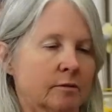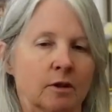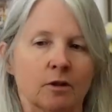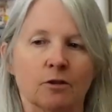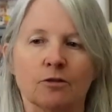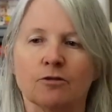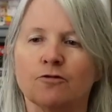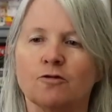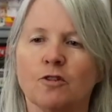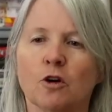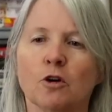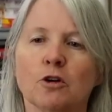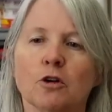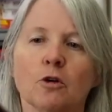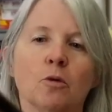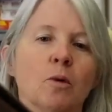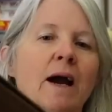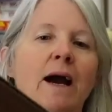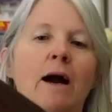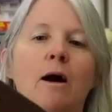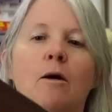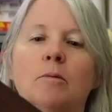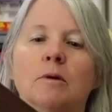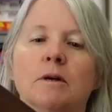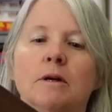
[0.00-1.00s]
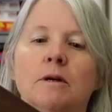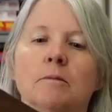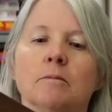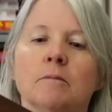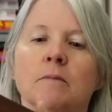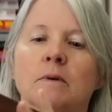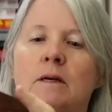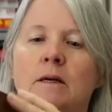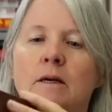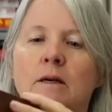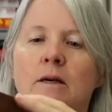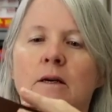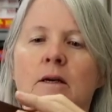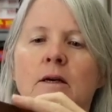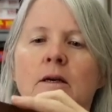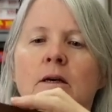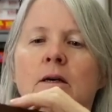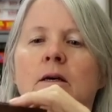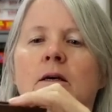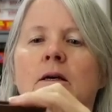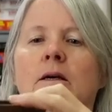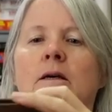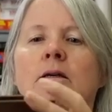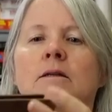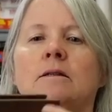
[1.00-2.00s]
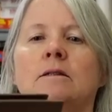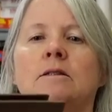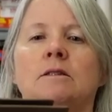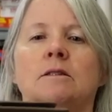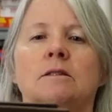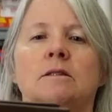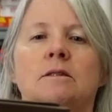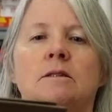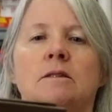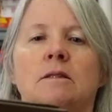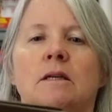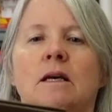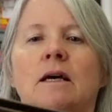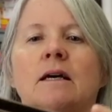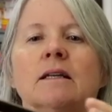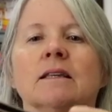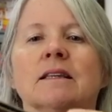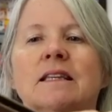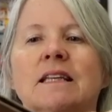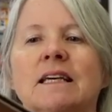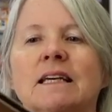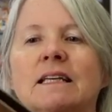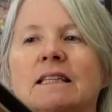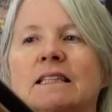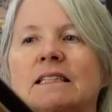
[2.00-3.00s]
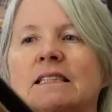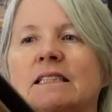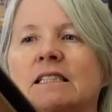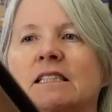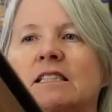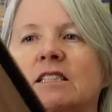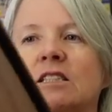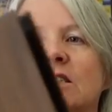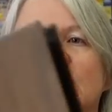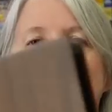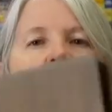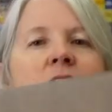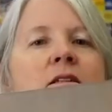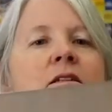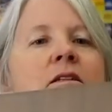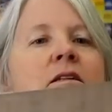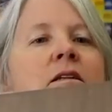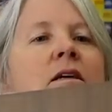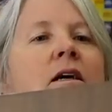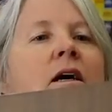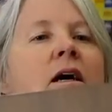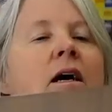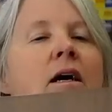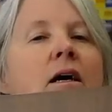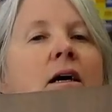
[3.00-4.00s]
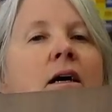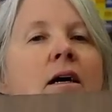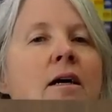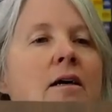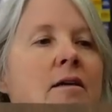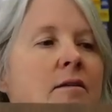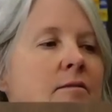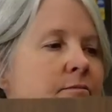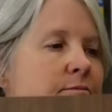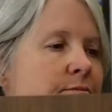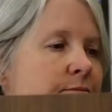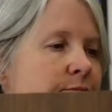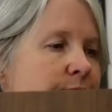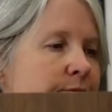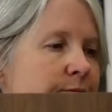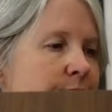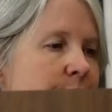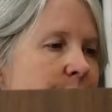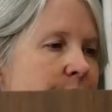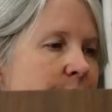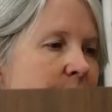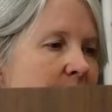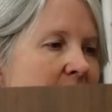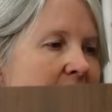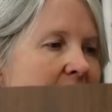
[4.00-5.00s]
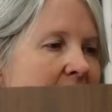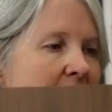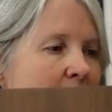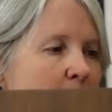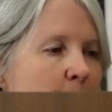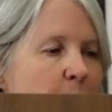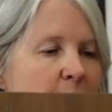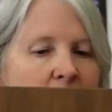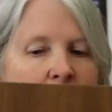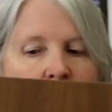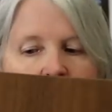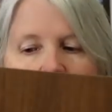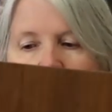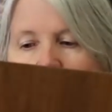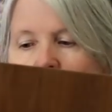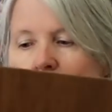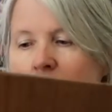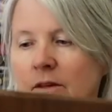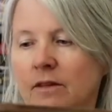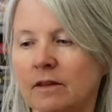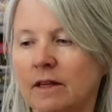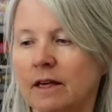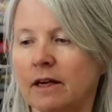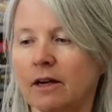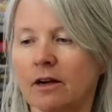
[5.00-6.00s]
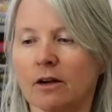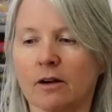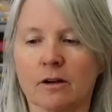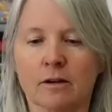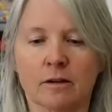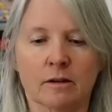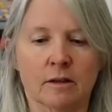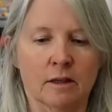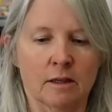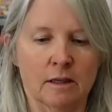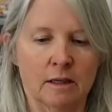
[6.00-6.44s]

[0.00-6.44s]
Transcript: or photo album. I think this is uh, laminate on there.